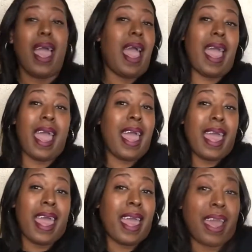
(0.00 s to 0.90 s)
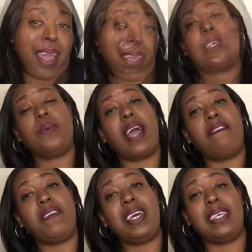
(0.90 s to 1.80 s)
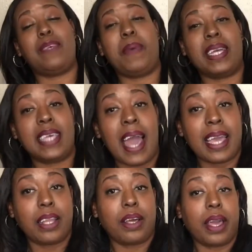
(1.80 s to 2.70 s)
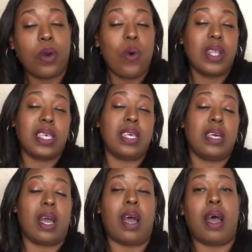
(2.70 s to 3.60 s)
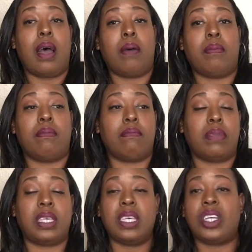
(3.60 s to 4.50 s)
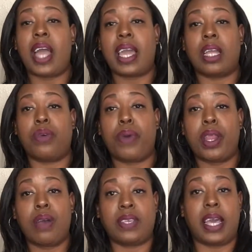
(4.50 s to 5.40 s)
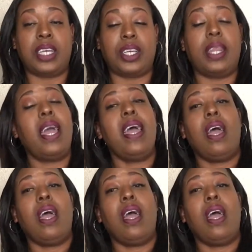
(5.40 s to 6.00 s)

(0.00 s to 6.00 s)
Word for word: Hey. Now next we got Fizz and Spectacular. They going to um, see Jack at the radio station.